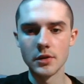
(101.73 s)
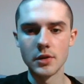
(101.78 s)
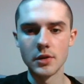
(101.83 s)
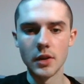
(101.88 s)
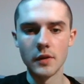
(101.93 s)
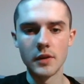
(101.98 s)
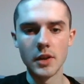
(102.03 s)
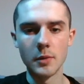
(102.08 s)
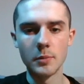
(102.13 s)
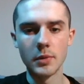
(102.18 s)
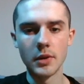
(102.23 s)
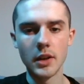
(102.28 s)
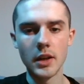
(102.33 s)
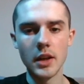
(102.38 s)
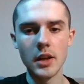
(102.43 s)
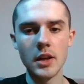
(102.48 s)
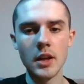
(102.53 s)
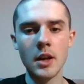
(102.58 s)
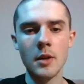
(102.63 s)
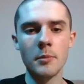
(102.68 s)
So if they
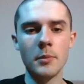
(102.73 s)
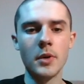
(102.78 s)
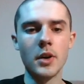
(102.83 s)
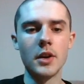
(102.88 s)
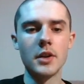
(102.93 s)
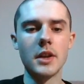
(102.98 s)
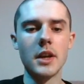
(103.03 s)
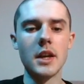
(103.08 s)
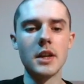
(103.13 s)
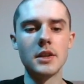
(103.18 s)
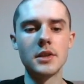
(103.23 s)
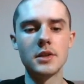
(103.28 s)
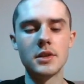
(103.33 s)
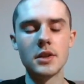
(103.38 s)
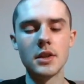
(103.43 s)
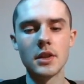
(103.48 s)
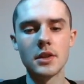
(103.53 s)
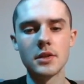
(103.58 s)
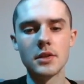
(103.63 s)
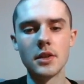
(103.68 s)
play pawn to
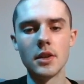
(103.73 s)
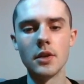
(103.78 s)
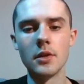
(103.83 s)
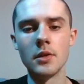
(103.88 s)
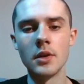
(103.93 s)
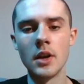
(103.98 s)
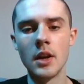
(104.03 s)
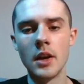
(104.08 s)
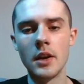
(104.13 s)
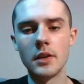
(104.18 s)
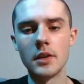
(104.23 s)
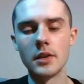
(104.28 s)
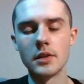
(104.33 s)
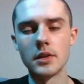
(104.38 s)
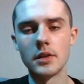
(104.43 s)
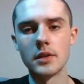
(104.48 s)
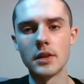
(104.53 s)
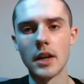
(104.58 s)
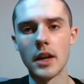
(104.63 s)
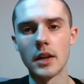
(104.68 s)
h6, though,
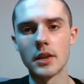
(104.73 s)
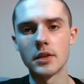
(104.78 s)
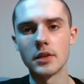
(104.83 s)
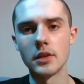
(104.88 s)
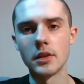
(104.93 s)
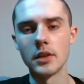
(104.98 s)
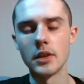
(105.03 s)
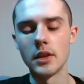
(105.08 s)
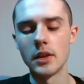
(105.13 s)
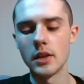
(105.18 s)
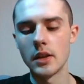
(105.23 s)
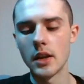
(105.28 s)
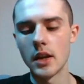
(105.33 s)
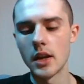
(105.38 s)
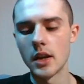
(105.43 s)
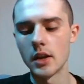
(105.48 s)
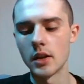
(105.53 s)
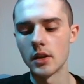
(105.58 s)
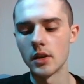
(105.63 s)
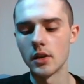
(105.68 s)
this is actually
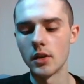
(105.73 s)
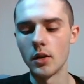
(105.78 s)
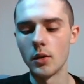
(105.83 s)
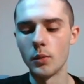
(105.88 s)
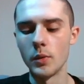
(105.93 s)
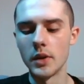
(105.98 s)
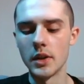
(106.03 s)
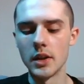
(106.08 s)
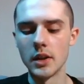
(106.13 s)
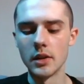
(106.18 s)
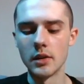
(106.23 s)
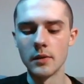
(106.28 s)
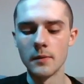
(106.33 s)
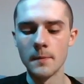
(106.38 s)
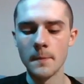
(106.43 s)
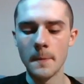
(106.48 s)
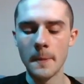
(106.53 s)
a winning